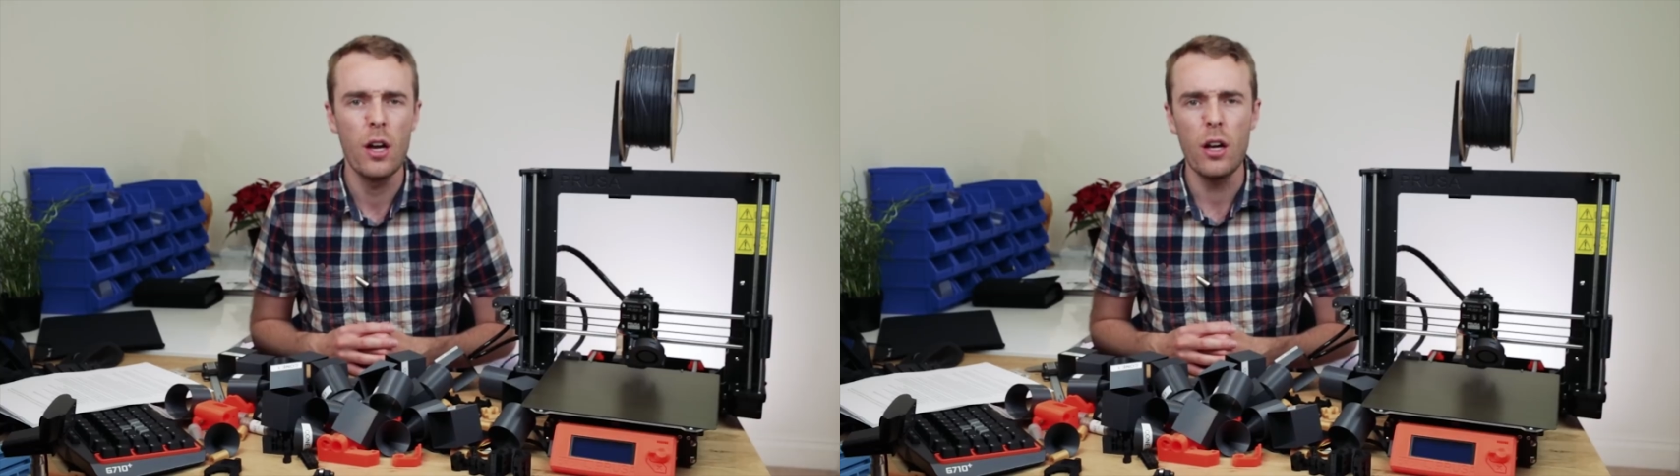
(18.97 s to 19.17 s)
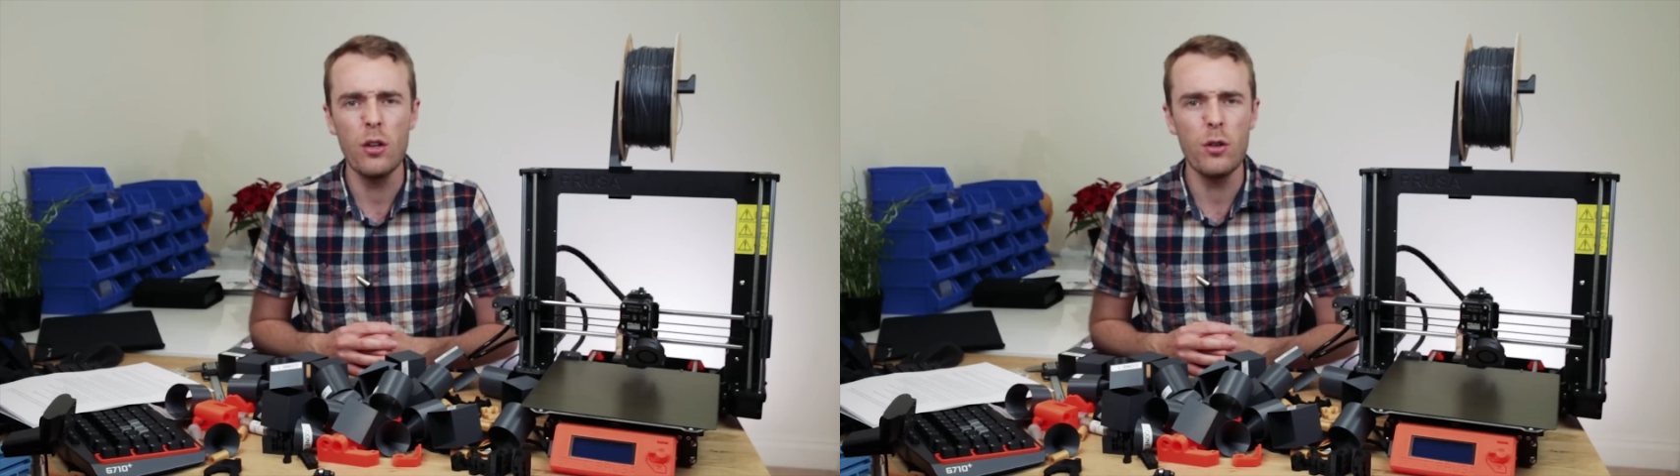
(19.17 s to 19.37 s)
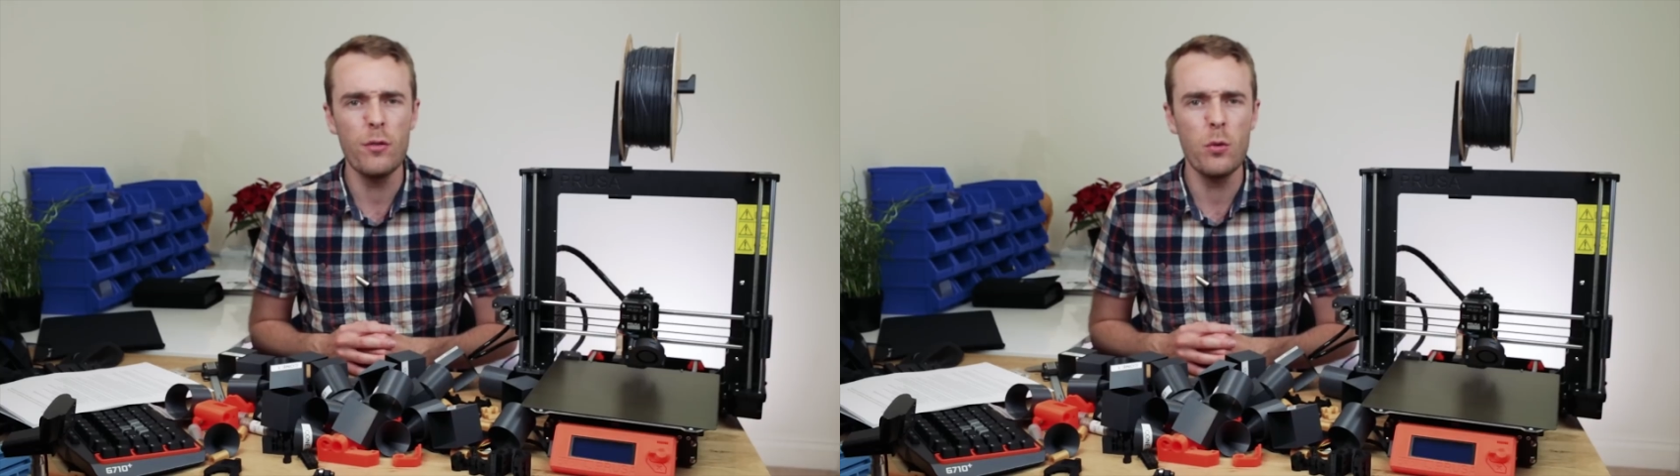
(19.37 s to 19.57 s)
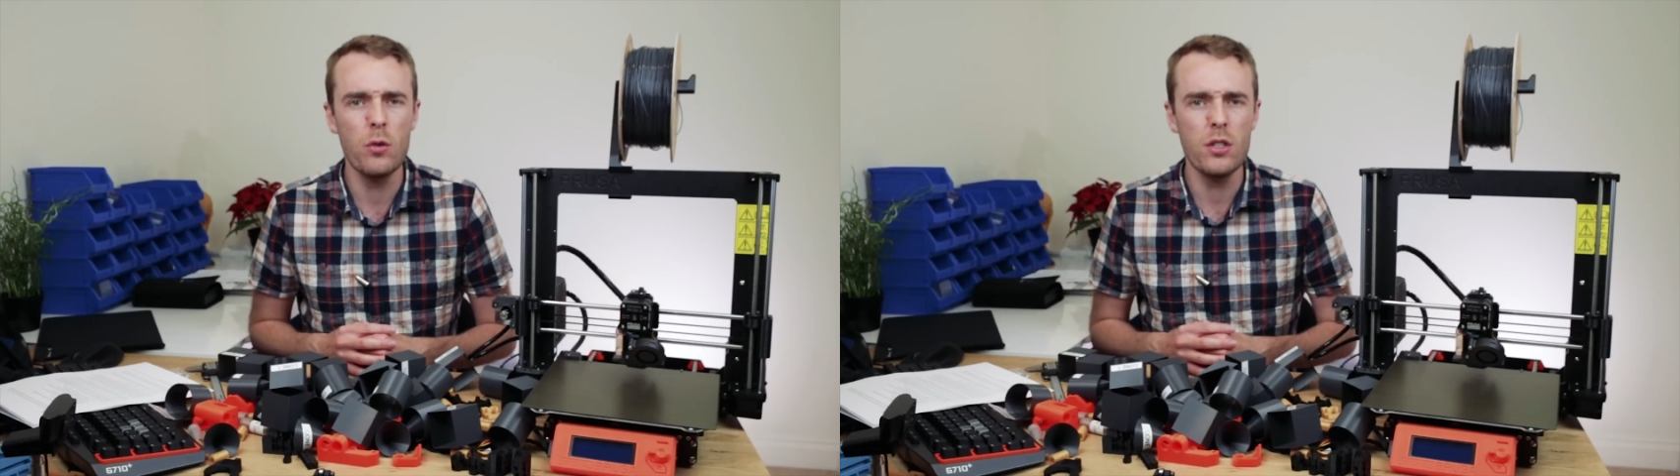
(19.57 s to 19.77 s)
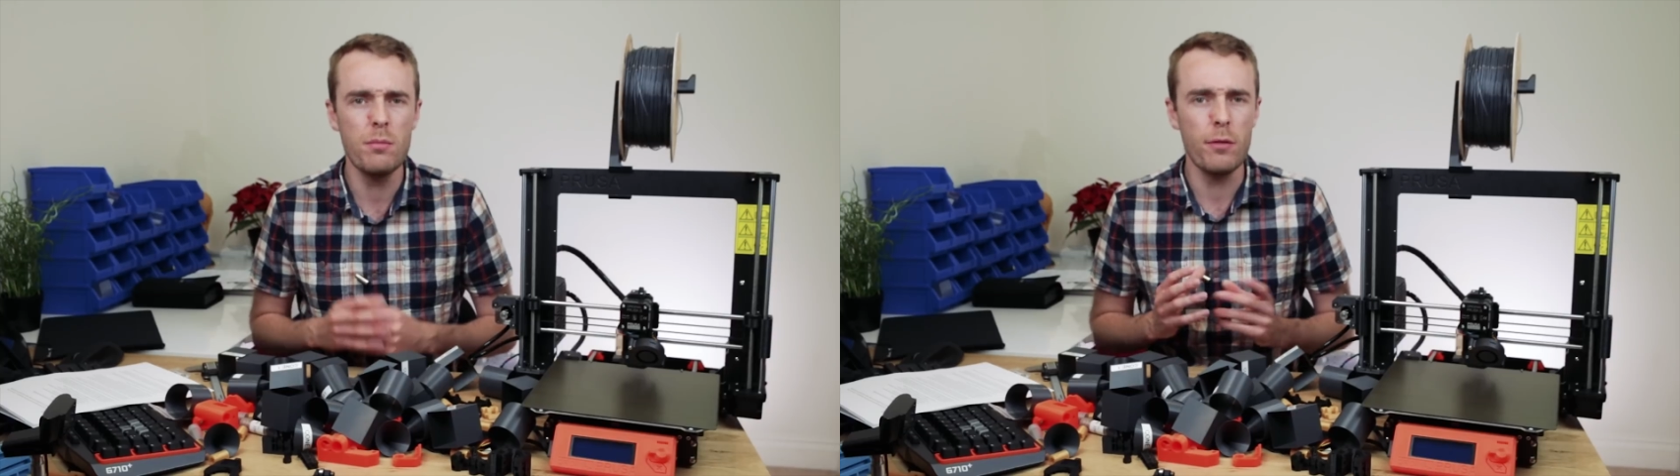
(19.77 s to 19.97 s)
a lot of you
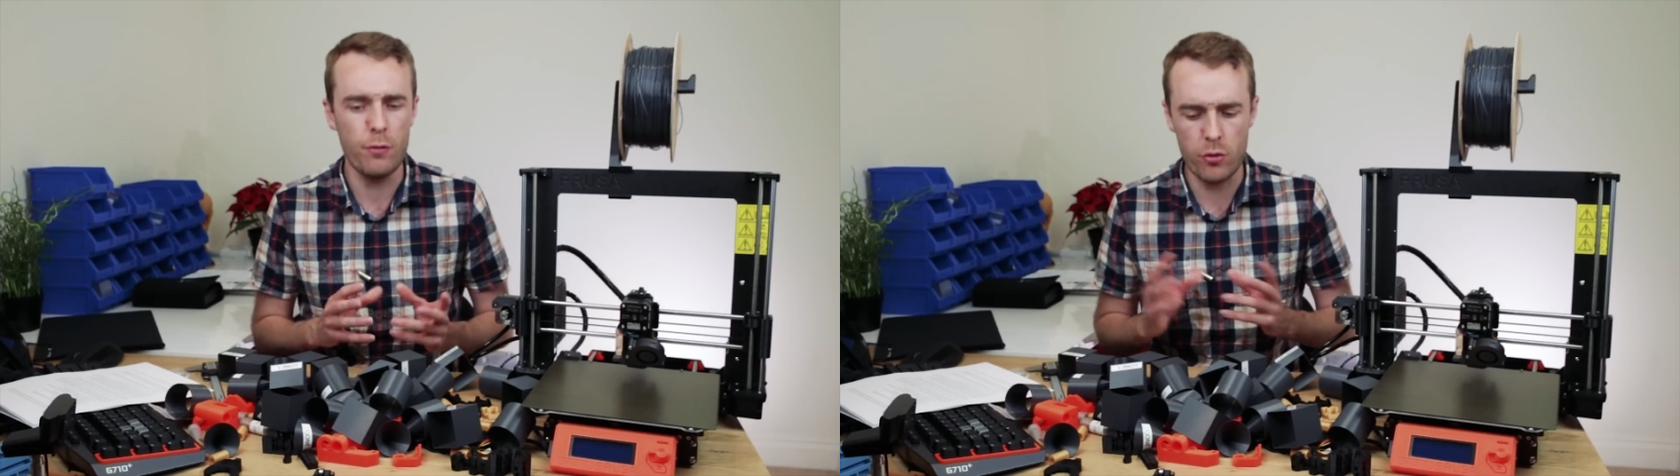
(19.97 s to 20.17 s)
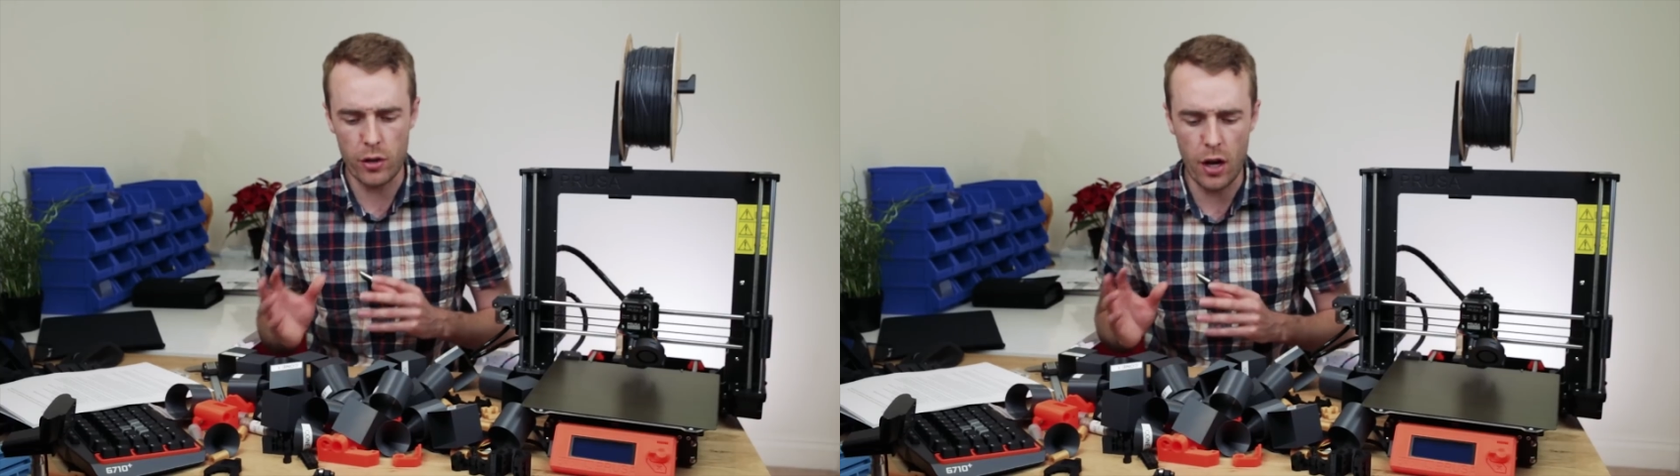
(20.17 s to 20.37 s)
wanted before and